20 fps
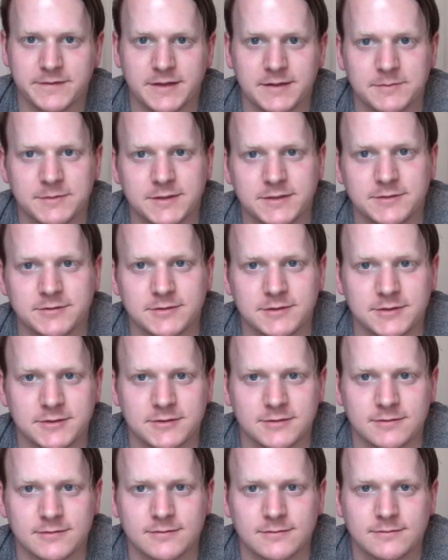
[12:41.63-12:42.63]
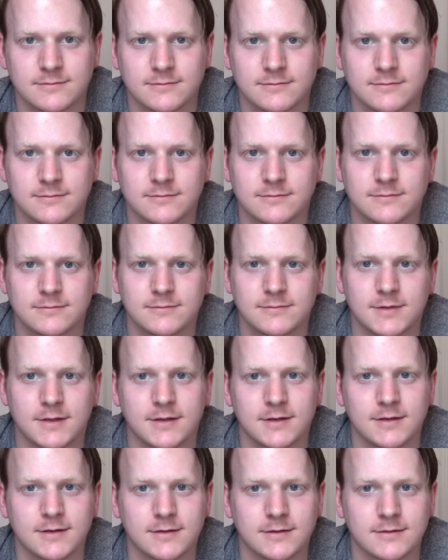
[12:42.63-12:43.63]
family tradition?
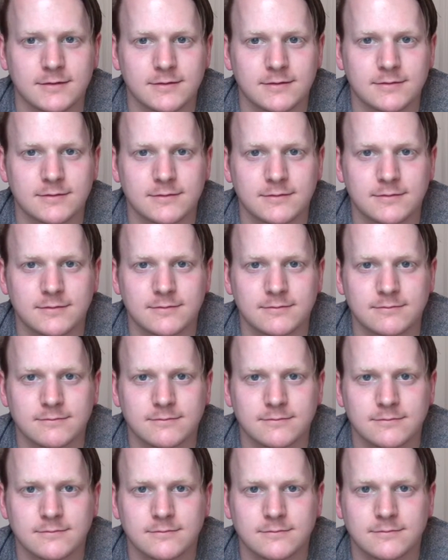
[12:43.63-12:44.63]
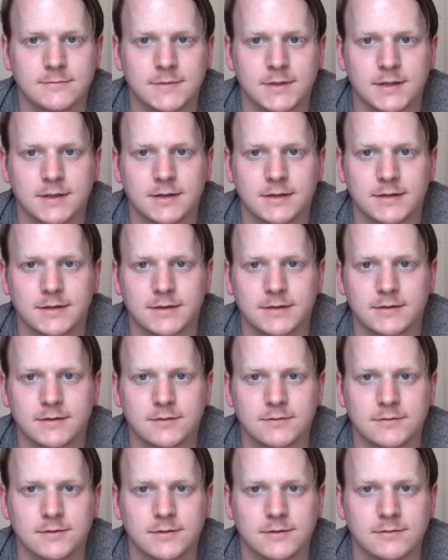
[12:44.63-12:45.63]
I
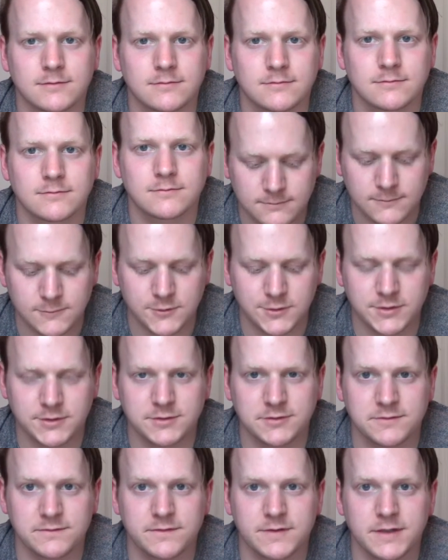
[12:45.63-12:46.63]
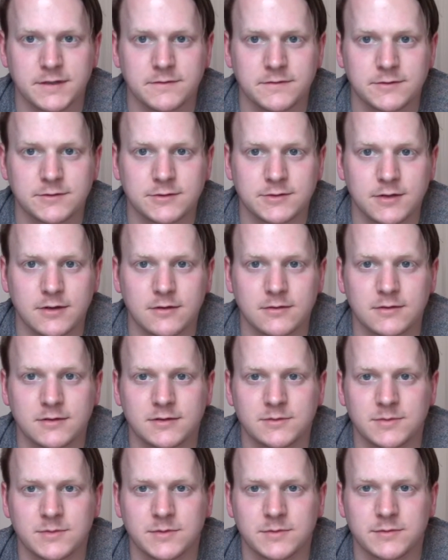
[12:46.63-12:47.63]
don't know. What is your favorite
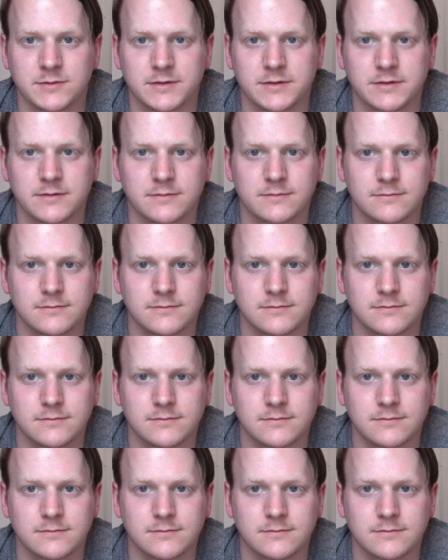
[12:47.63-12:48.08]
childhood memory?